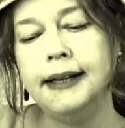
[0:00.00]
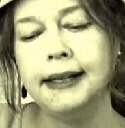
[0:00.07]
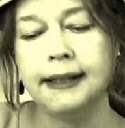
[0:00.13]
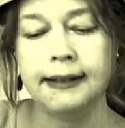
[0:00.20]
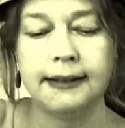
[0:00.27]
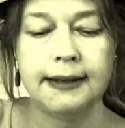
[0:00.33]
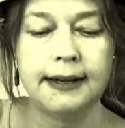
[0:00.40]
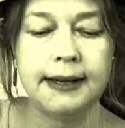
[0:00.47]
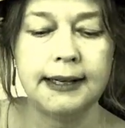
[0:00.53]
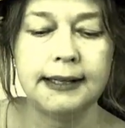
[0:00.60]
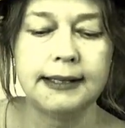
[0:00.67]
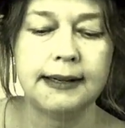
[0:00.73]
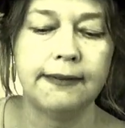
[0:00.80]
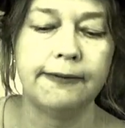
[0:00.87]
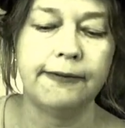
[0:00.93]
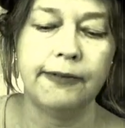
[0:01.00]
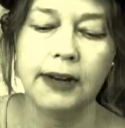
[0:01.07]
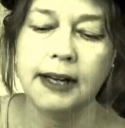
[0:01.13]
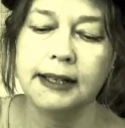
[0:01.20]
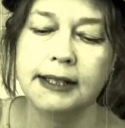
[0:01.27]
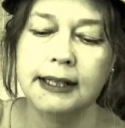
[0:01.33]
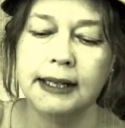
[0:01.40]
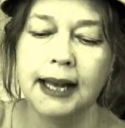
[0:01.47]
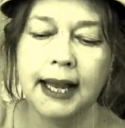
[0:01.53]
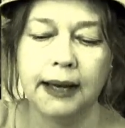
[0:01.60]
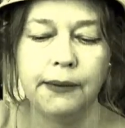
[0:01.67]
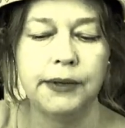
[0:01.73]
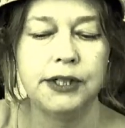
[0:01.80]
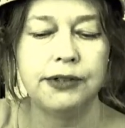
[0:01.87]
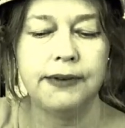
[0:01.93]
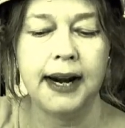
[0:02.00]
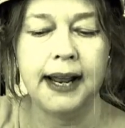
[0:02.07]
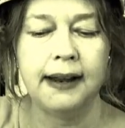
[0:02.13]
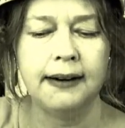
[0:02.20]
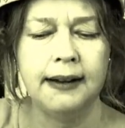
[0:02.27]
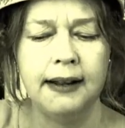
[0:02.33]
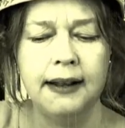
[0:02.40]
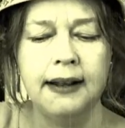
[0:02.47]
and cussed and flung the language round,